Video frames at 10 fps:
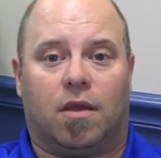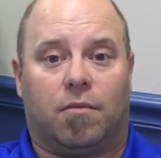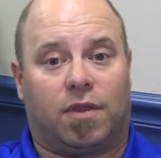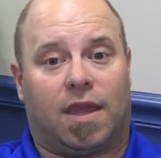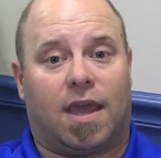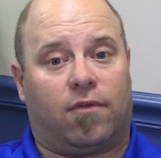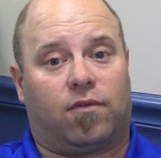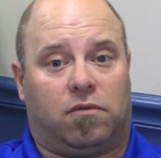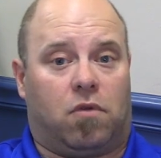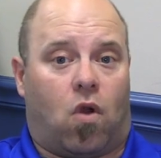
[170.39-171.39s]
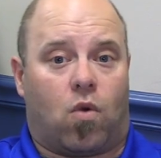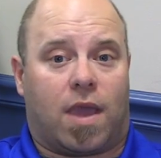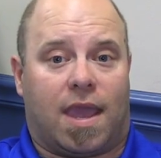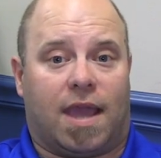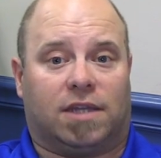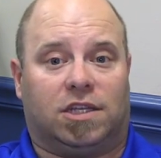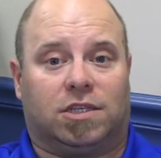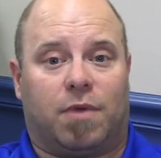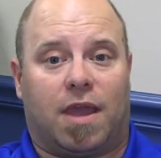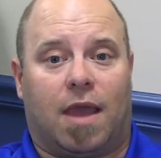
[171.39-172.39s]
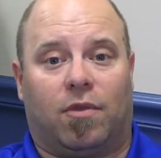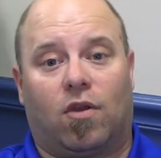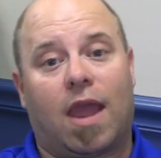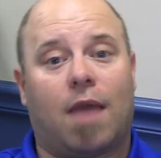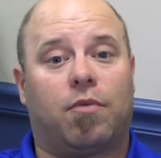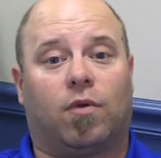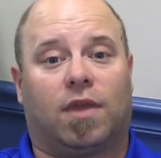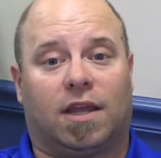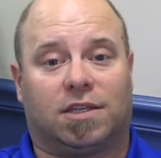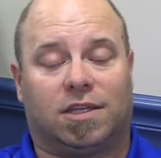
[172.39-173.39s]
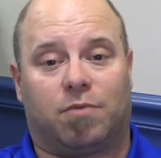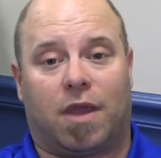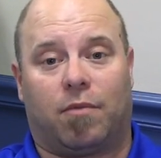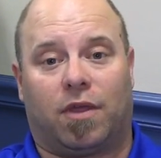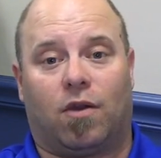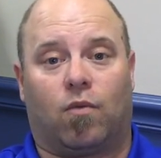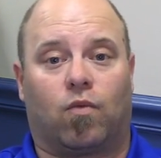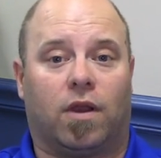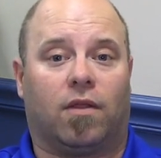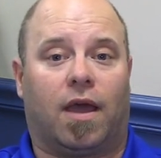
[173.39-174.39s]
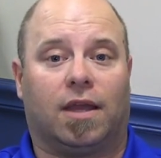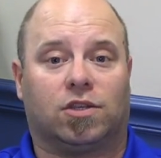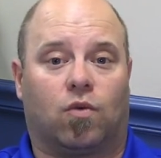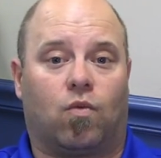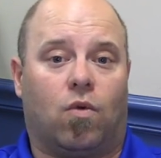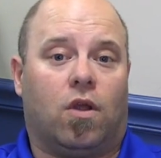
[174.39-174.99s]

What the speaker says: but they have okay anti-spam, and they're happy with the anti-spam, but they don't realize or